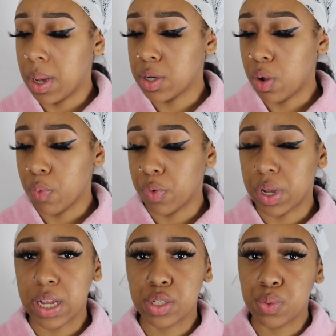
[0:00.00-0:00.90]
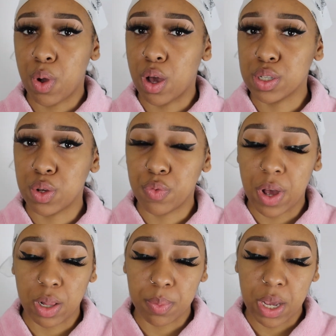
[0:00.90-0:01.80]
Don't forget to also
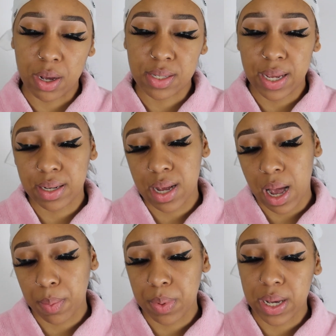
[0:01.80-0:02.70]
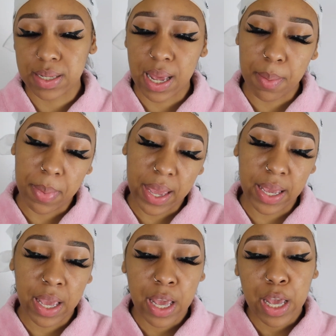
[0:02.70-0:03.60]
follow me on TikTok, because I make
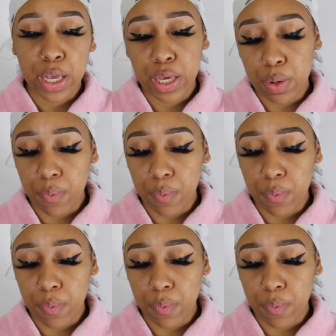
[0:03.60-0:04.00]
cute,